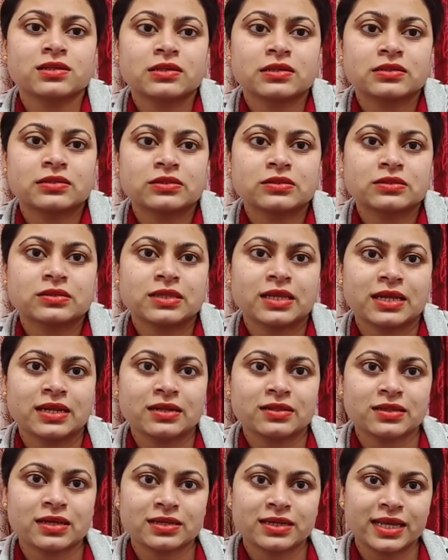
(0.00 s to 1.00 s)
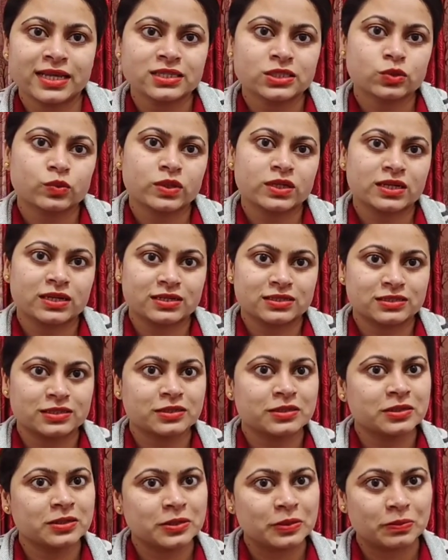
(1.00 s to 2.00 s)
Then the next one is
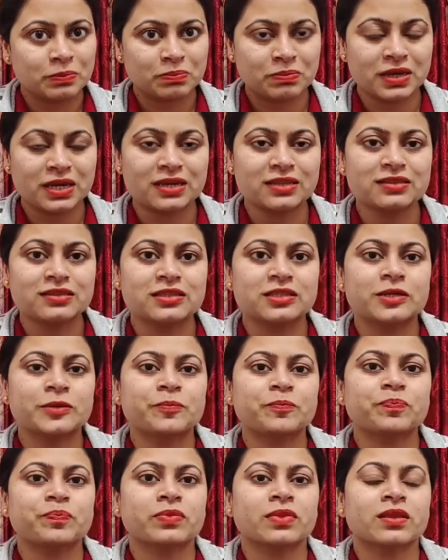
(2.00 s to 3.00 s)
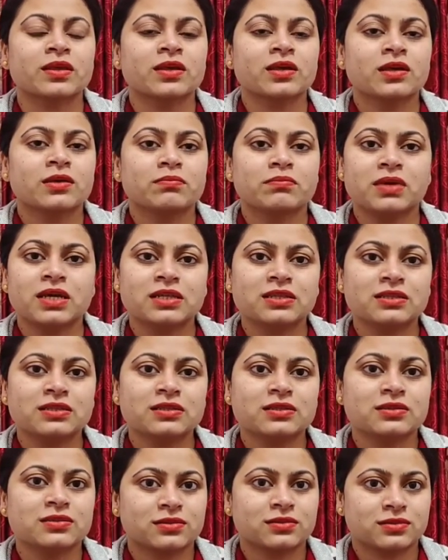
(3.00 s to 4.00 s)
myth. Myth
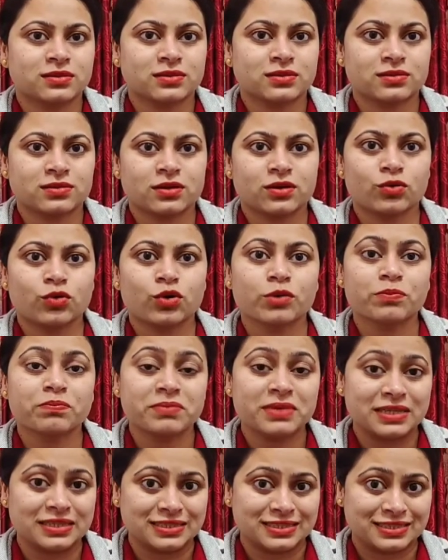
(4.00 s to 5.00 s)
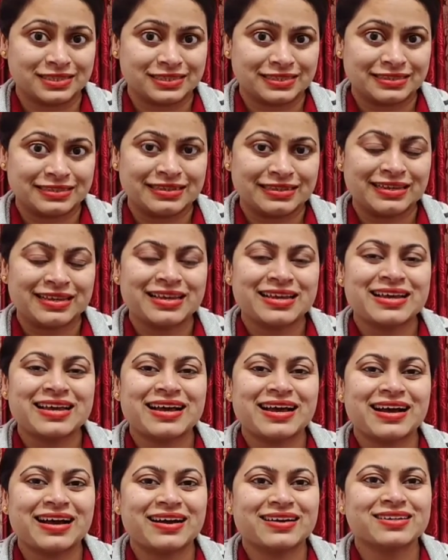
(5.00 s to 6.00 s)
or myths
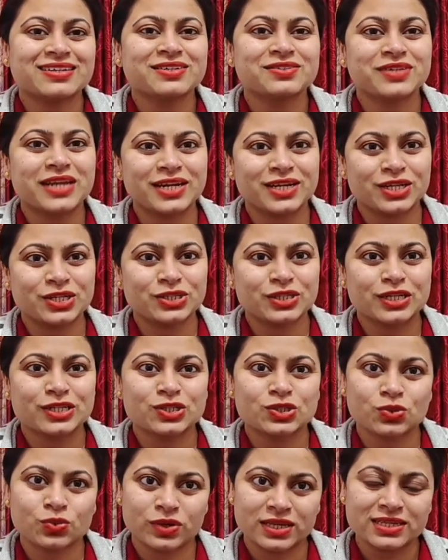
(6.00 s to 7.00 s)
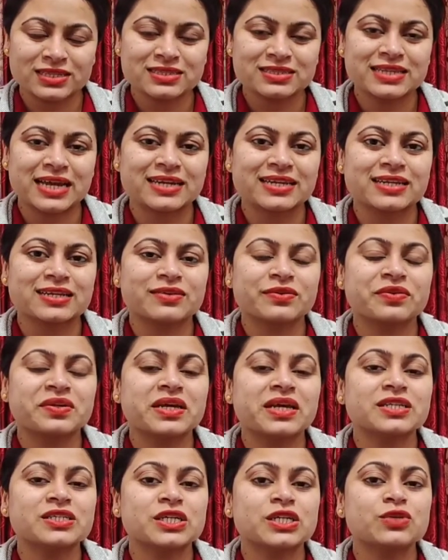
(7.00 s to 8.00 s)
are traditional stories that are
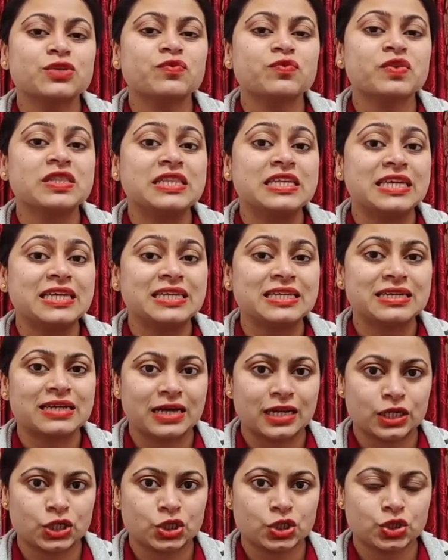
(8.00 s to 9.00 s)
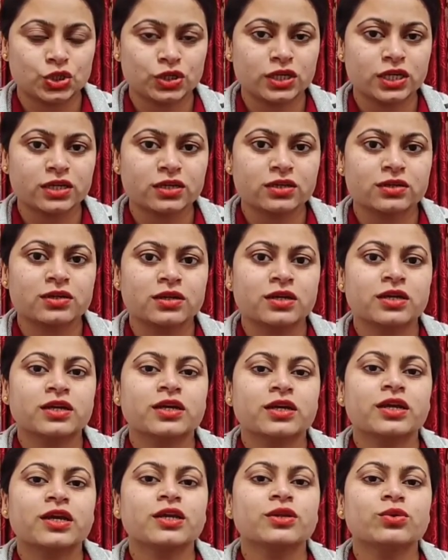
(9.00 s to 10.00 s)
created within culture
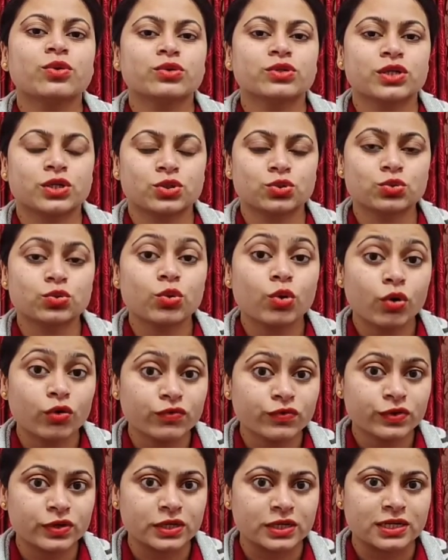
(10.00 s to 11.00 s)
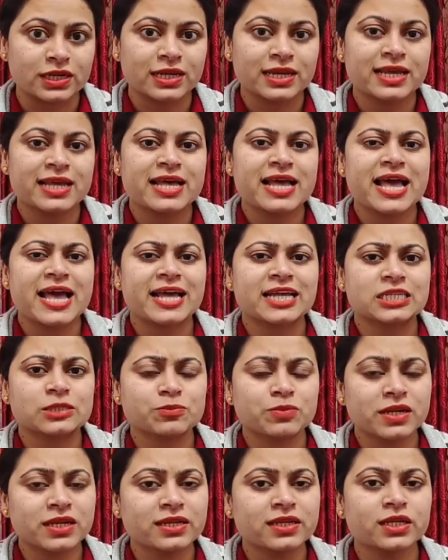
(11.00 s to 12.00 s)
in order to offer
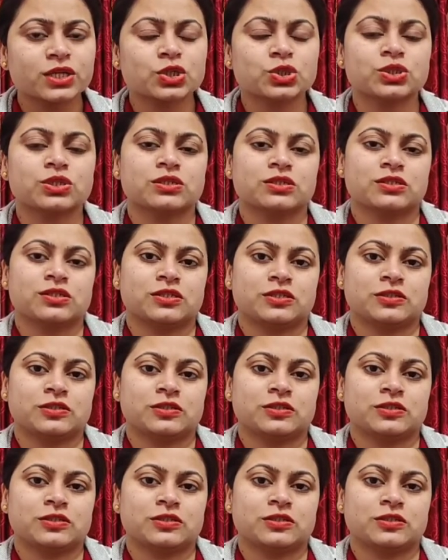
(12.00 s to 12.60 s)
explanations